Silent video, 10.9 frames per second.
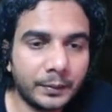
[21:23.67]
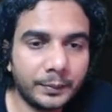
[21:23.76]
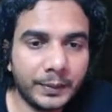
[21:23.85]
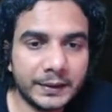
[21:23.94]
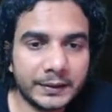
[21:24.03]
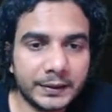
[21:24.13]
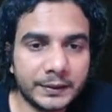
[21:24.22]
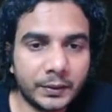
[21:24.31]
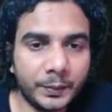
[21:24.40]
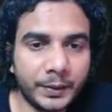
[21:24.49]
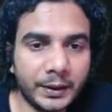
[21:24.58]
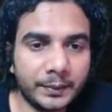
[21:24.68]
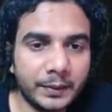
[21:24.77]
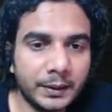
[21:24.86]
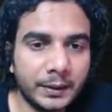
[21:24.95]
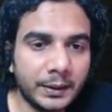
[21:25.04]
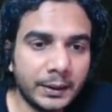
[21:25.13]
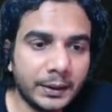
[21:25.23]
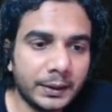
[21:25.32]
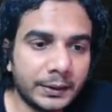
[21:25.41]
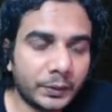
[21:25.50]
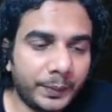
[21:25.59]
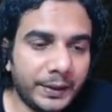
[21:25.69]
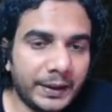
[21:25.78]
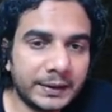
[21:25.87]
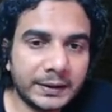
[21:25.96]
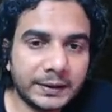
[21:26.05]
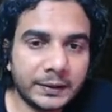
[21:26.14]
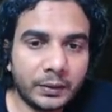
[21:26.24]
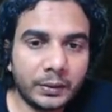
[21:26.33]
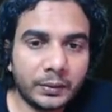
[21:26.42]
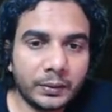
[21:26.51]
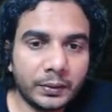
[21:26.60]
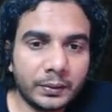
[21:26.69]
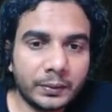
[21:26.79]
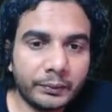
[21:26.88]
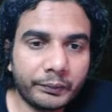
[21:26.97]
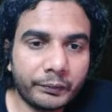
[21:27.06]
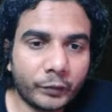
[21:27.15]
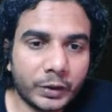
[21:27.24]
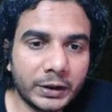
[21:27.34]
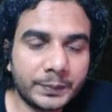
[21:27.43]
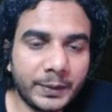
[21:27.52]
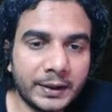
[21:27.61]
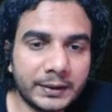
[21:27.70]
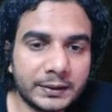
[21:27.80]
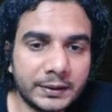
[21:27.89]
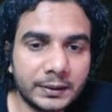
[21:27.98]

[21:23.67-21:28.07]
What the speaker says: PS is equal to PM. So PS is equal to, what is PS?